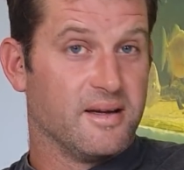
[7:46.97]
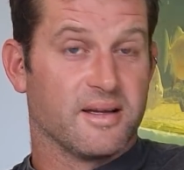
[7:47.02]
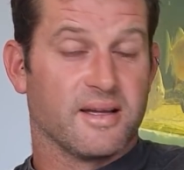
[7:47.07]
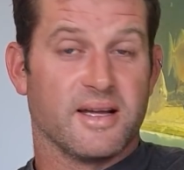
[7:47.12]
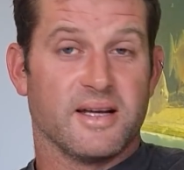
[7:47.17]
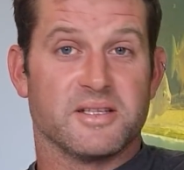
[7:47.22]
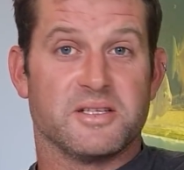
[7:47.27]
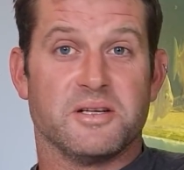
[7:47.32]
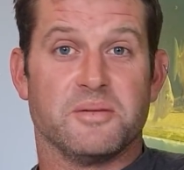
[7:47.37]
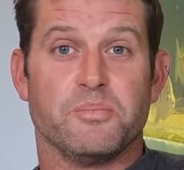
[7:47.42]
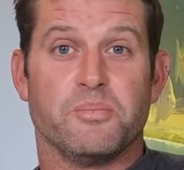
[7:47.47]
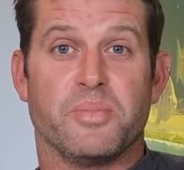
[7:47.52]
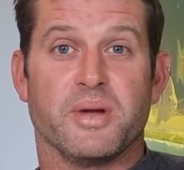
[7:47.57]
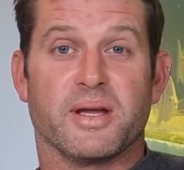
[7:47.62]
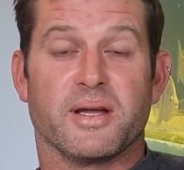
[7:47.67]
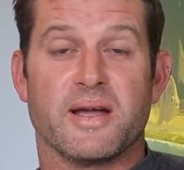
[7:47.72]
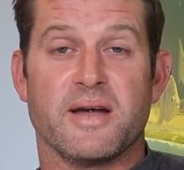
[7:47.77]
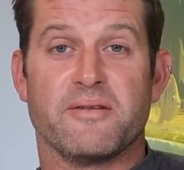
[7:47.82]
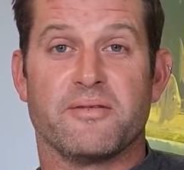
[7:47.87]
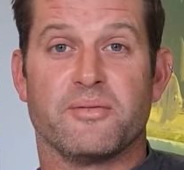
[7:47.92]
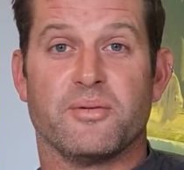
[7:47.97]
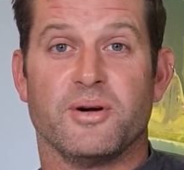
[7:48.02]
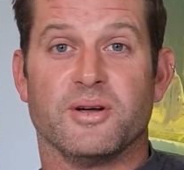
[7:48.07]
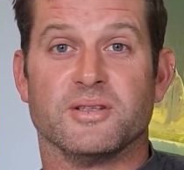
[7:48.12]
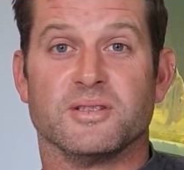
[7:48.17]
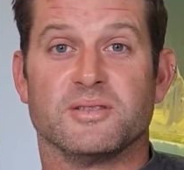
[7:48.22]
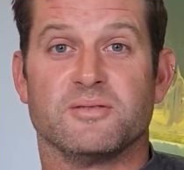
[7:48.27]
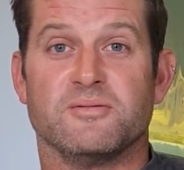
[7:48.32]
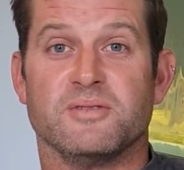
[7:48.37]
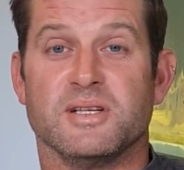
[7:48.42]
Catching big
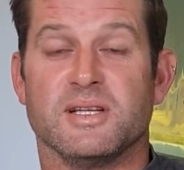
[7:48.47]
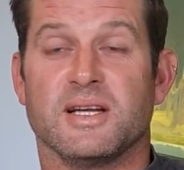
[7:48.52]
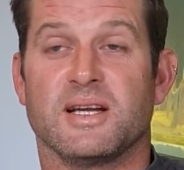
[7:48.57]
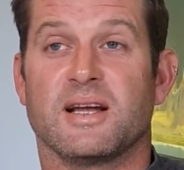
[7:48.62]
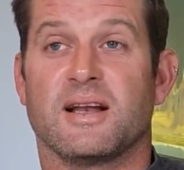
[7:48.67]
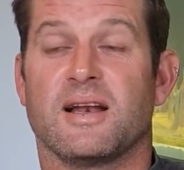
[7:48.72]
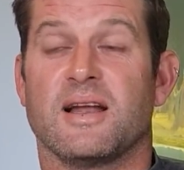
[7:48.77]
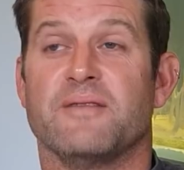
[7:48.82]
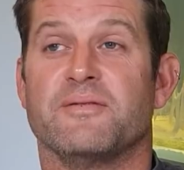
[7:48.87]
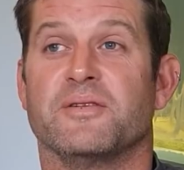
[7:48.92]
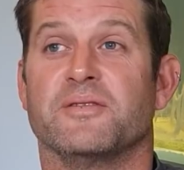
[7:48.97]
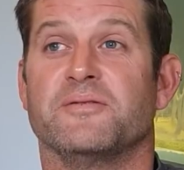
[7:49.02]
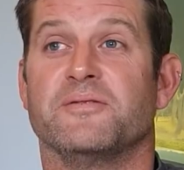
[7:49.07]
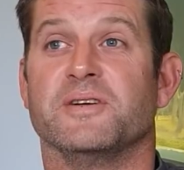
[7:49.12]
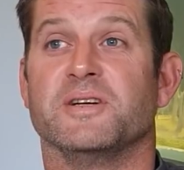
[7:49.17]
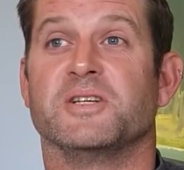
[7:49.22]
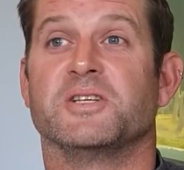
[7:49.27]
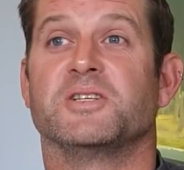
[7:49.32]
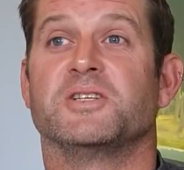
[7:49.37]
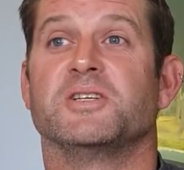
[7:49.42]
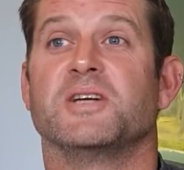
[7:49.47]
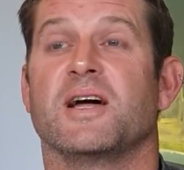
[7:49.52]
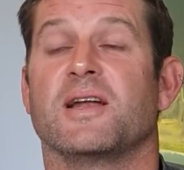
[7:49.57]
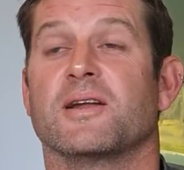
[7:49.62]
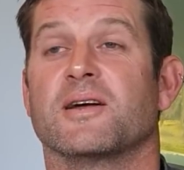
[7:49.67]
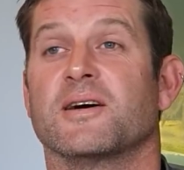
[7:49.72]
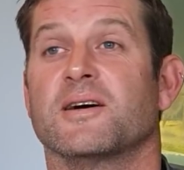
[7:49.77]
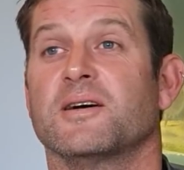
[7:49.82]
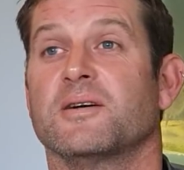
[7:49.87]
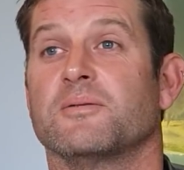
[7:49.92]
F1s, really clever fish,
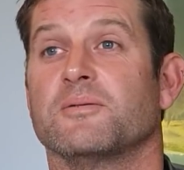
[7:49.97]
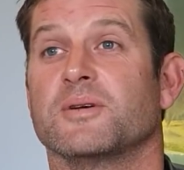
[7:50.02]
shallow.